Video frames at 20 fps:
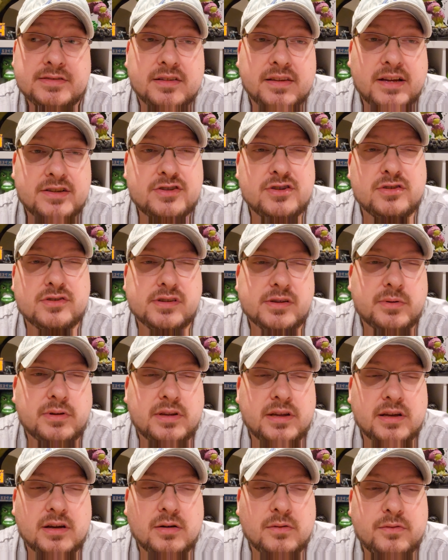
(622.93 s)
That's usually what
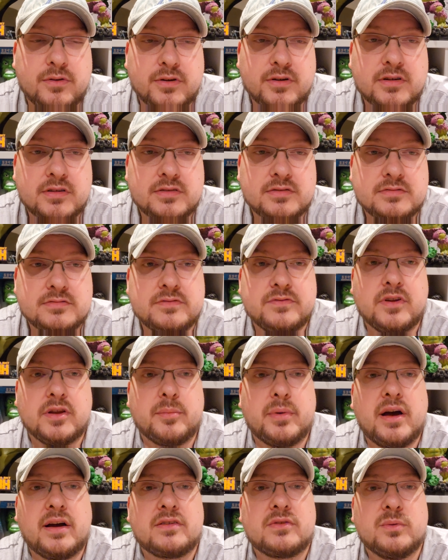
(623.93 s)
they go for for the
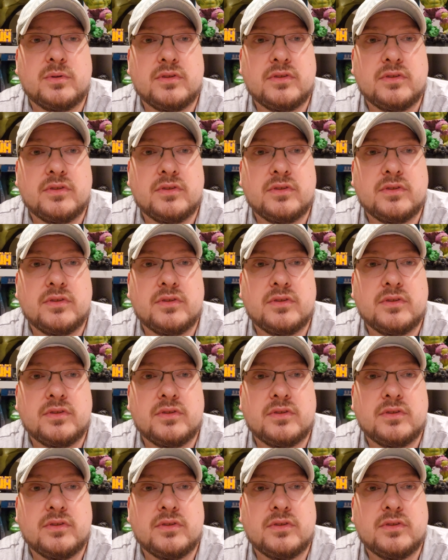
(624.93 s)
box